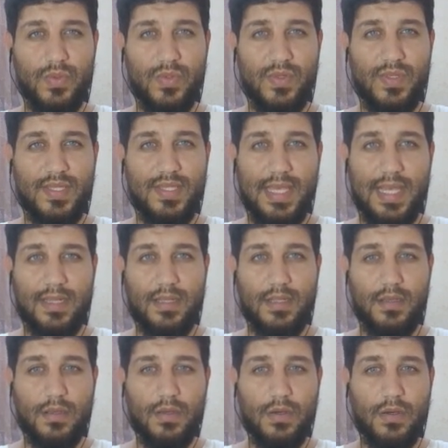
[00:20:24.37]
set
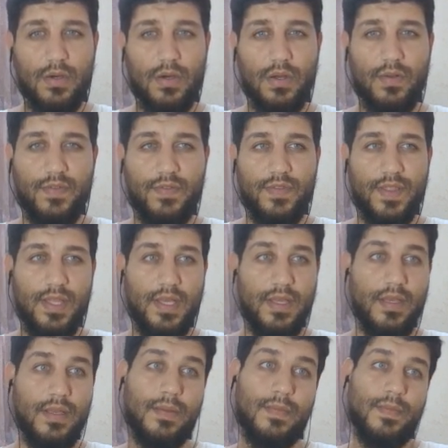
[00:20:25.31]
all of
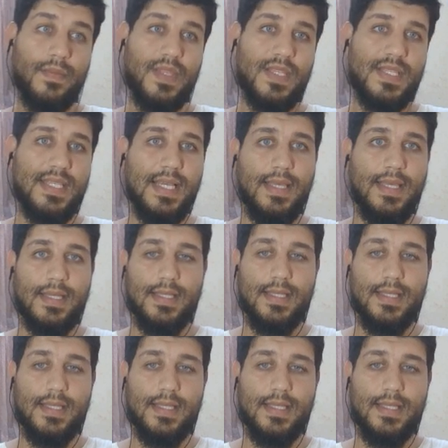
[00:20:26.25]
the settings